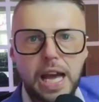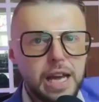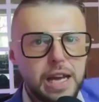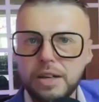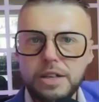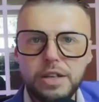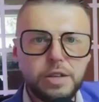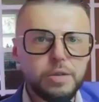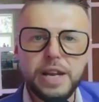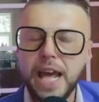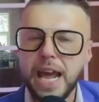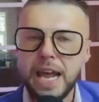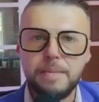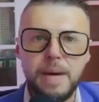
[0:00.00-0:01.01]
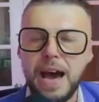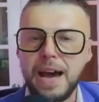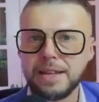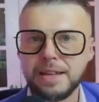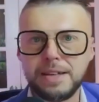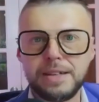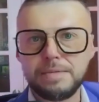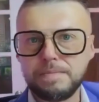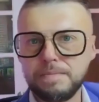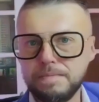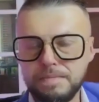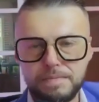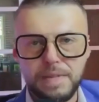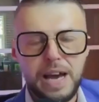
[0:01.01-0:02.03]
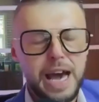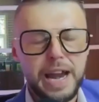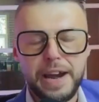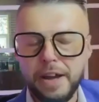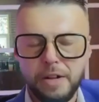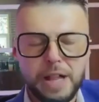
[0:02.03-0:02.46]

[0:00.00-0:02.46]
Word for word: you name other, I don't know,